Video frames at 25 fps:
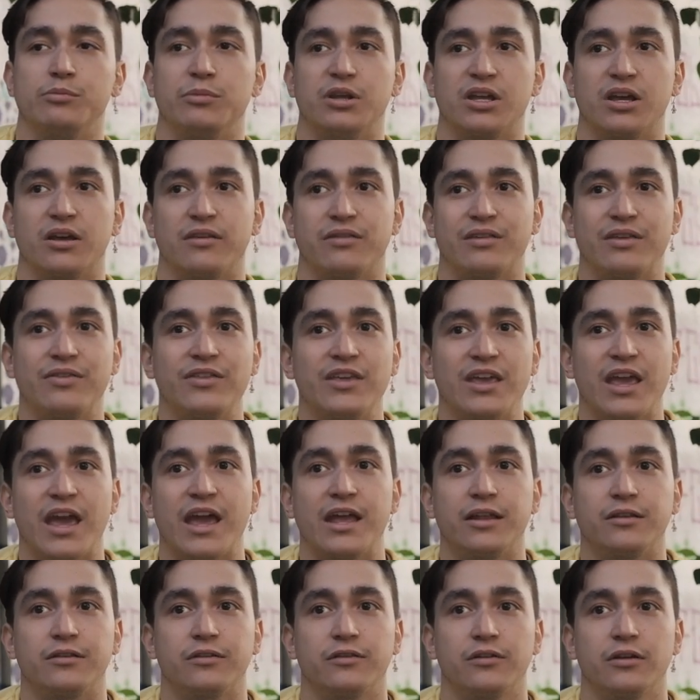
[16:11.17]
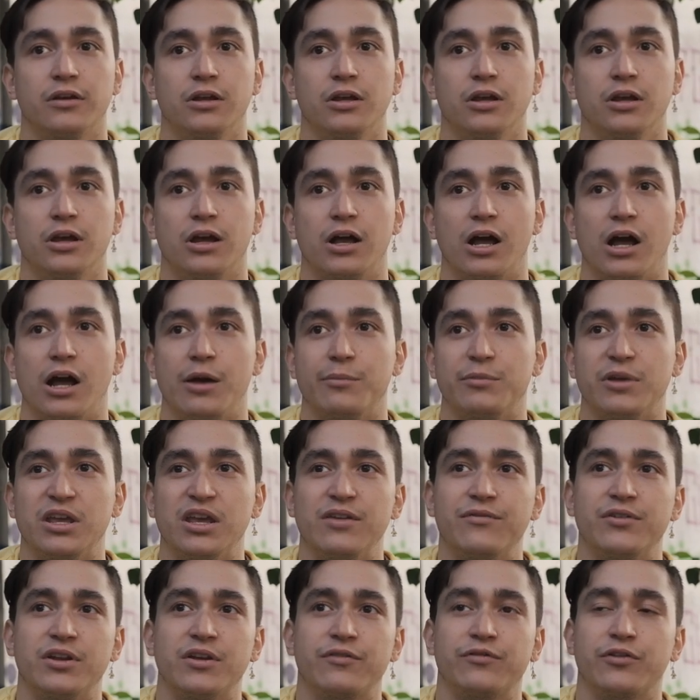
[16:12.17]
Because in the end, um,
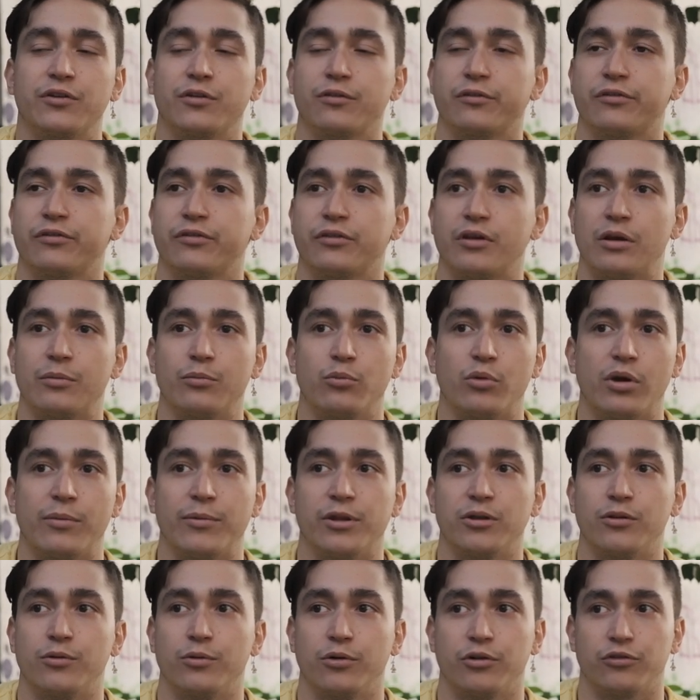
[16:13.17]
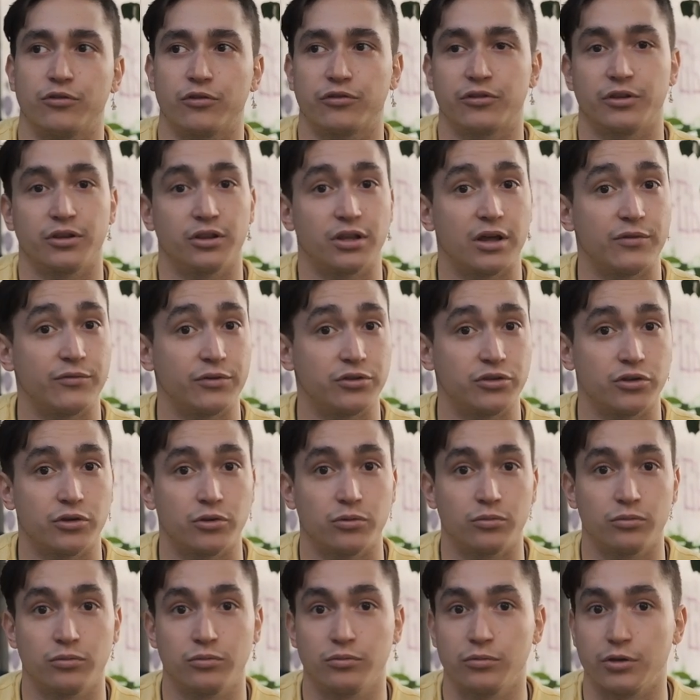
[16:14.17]
even if there's some women who are just in love with
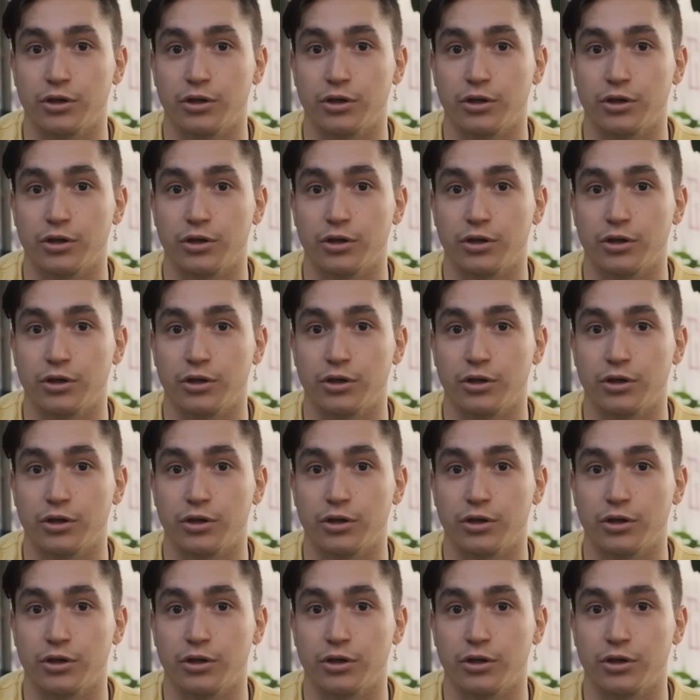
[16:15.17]
you,